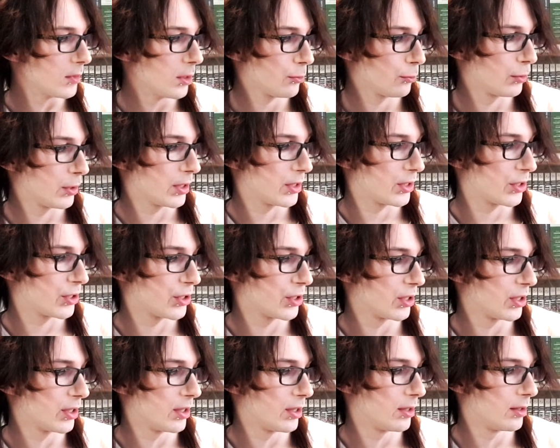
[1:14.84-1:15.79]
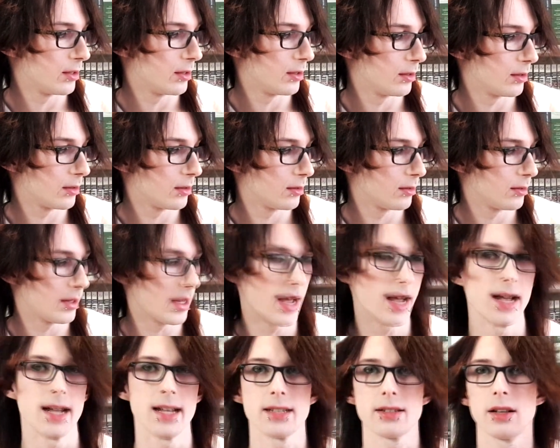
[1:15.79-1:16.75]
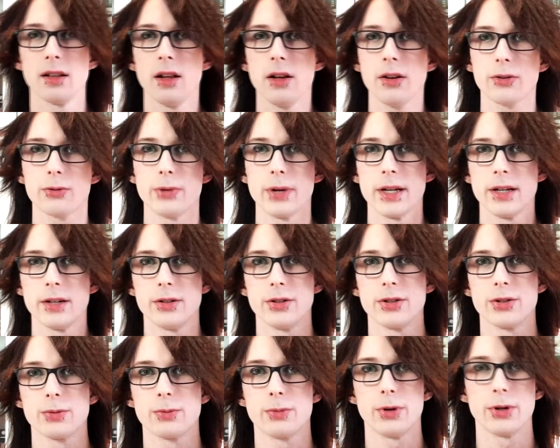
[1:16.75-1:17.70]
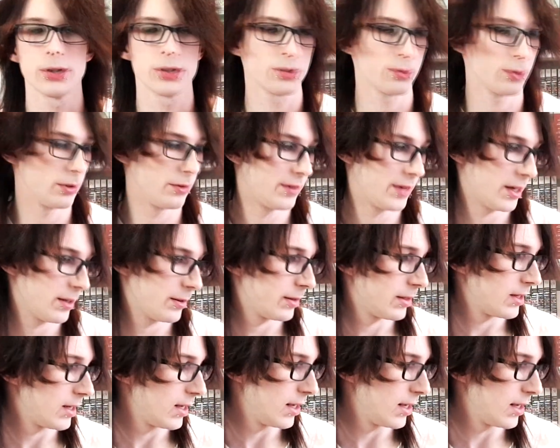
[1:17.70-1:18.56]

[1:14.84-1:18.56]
which has a lot of creators works within it.